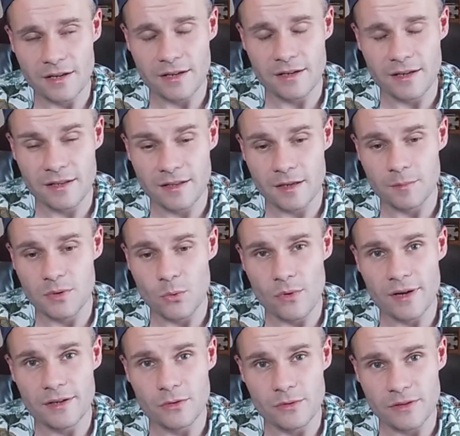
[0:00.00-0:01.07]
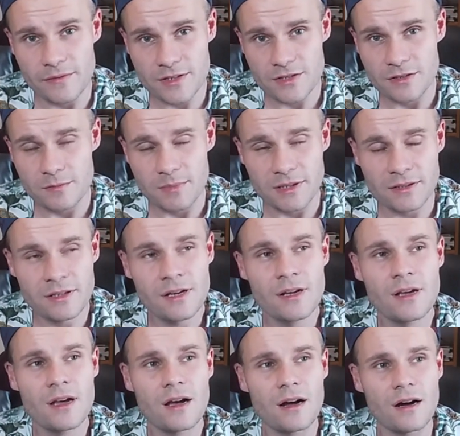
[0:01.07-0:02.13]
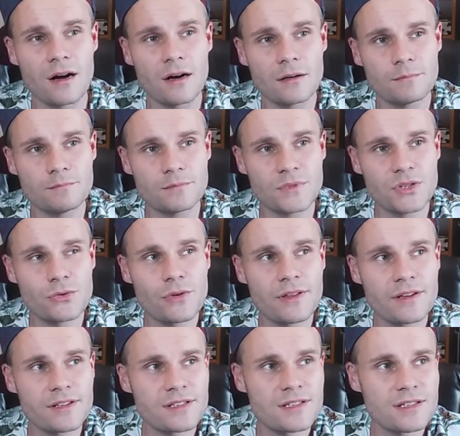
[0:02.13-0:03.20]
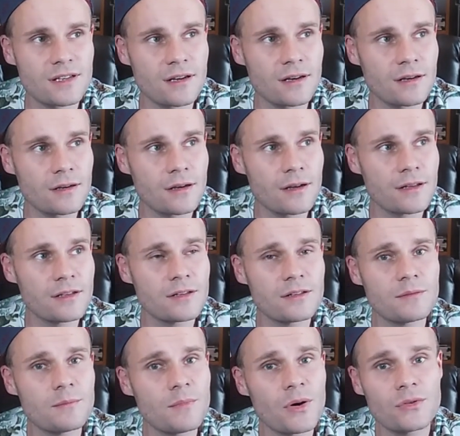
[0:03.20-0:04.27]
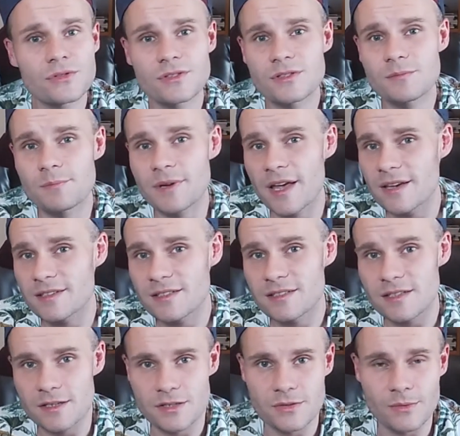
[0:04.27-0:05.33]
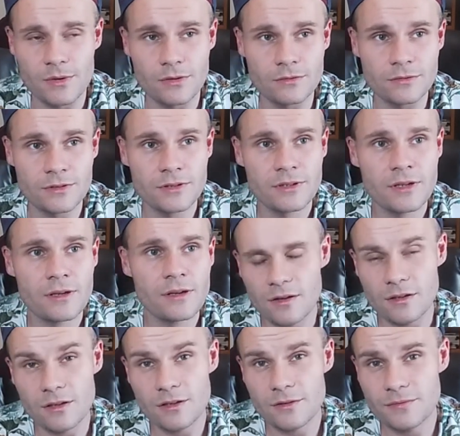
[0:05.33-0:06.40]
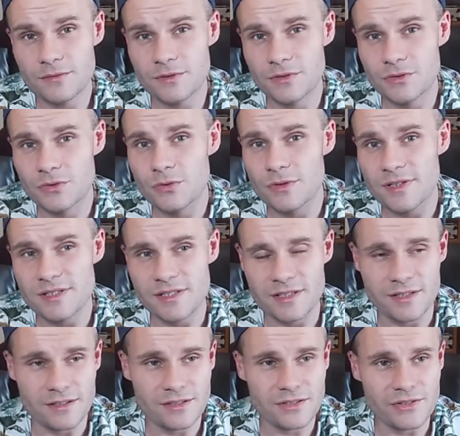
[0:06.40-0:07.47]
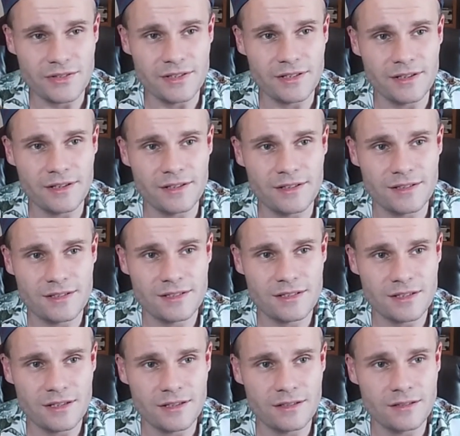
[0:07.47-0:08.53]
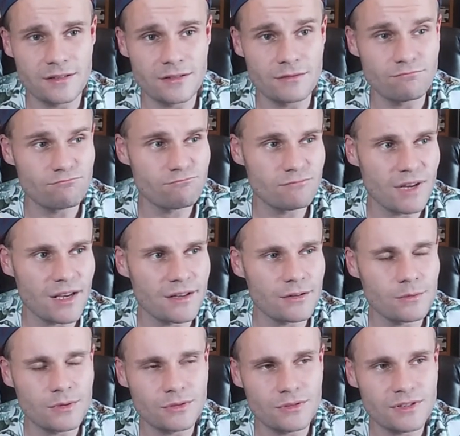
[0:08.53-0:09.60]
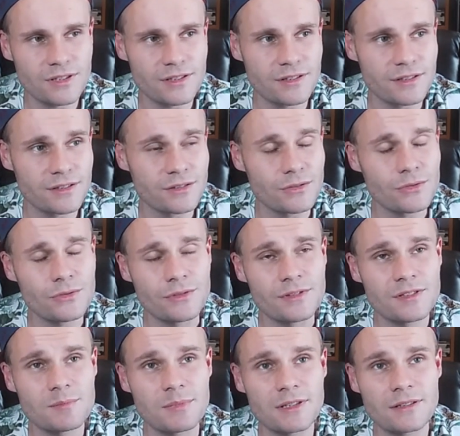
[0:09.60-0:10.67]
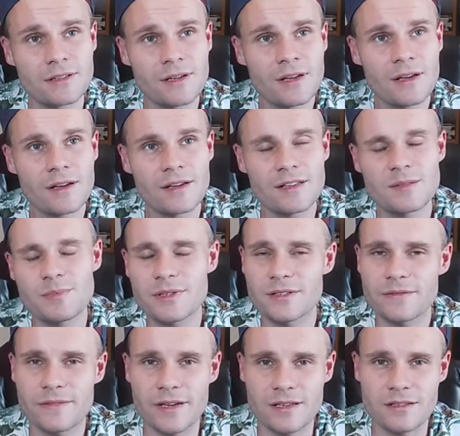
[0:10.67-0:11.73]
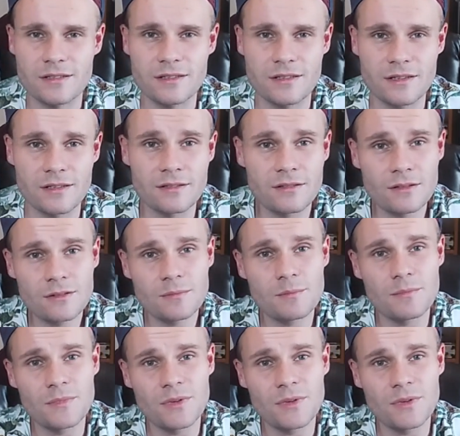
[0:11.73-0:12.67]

and it can end up the way you envisioned, but through this, in most cases it won't. A lot of tourist industry is in, I don't want to say in ruins, but it's been affected, and not